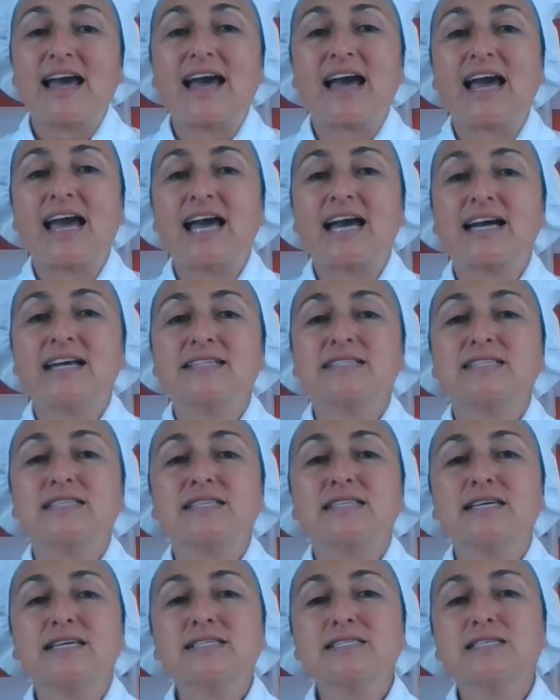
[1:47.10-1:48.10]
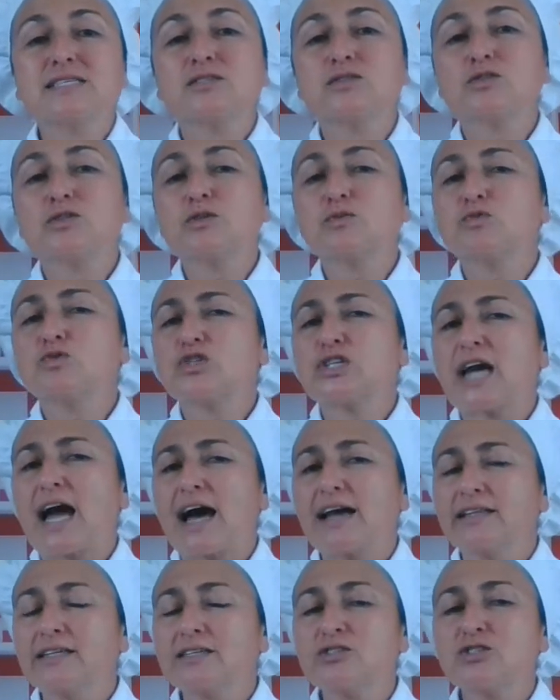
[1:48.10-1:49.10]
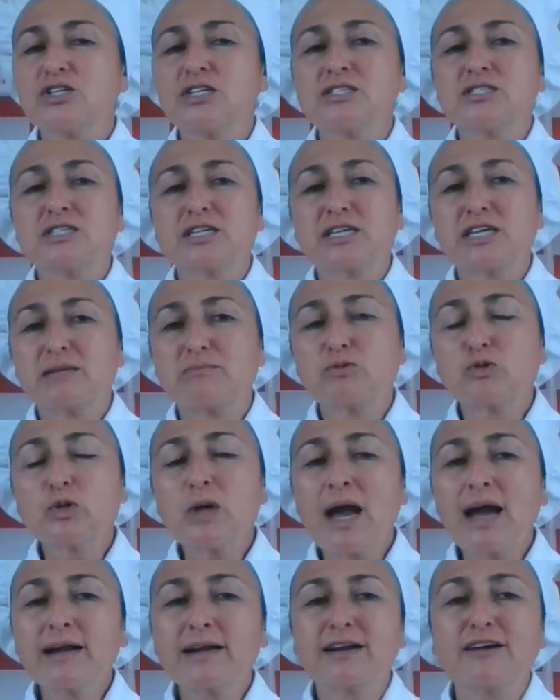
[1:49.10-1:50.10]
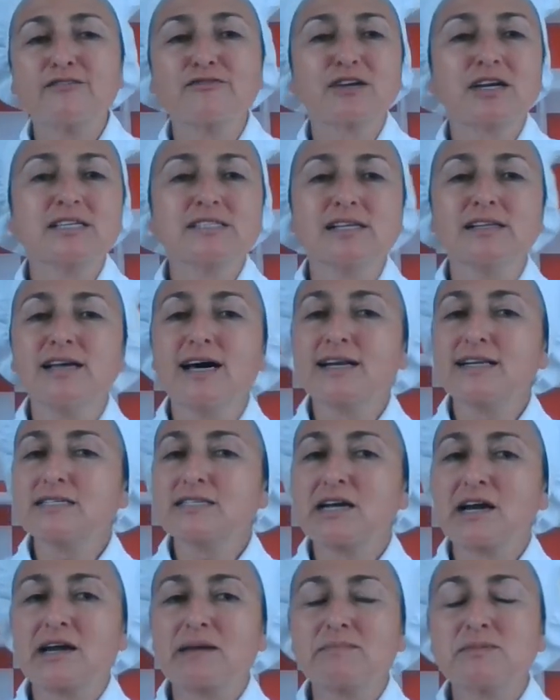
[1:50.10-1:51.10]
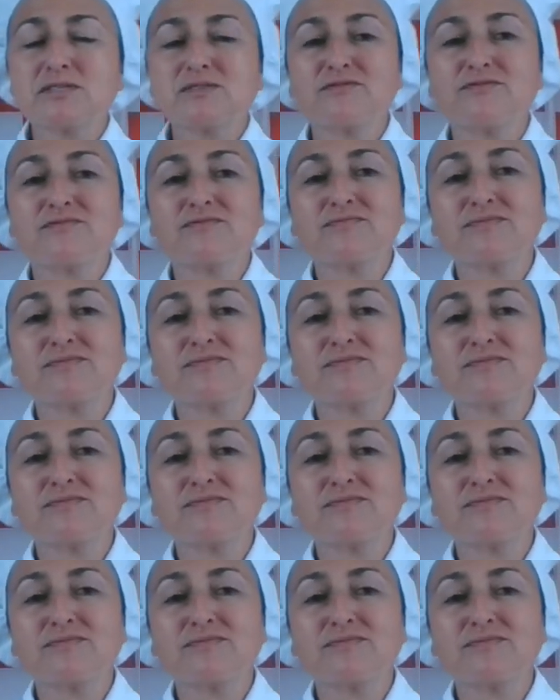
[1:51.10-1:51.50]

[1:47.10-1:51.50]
And this is too challenging to keep track of because a lot of times